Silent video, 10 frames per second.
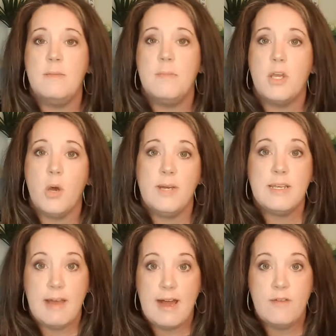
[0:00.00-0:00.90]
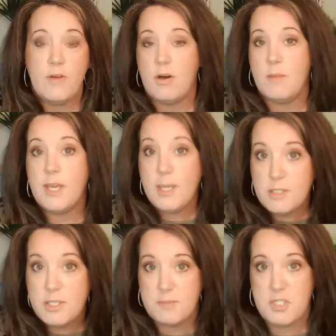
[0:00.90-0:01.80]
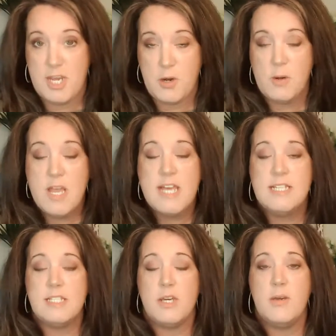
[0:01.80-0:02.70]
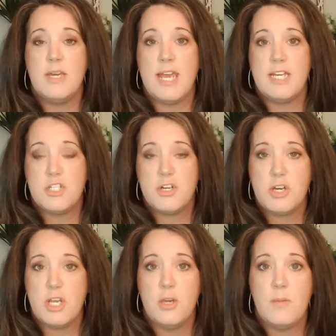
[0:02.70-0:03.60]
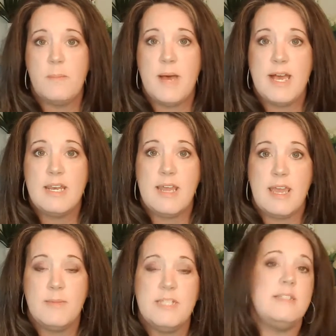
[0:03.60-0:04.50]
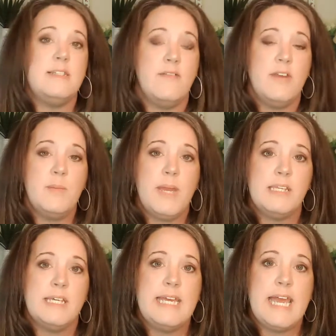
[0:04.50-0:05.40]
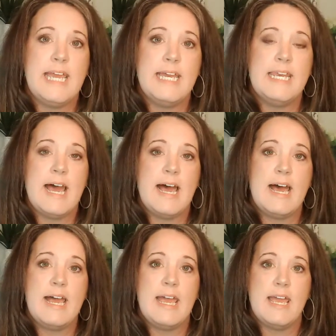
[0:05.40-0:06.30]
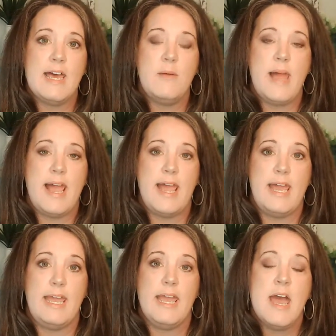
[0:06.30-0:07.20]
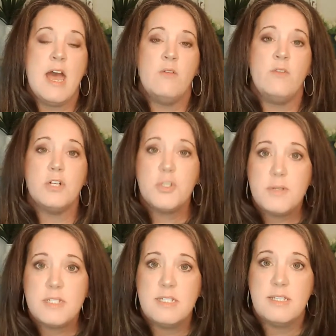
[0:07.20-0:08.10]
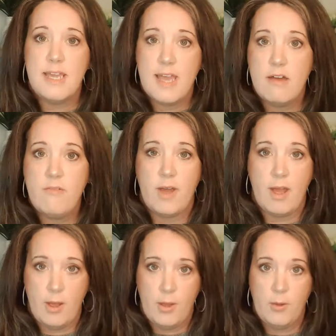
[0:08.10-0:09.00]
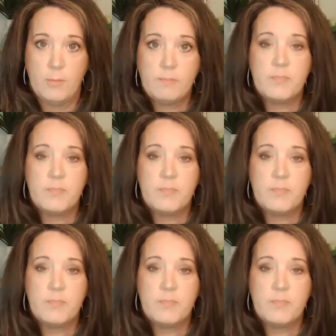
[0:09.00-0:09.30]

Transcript: going live on my YouTube channel. So in case you're new, my name is Stephanie Manley, and I am a virtual CFO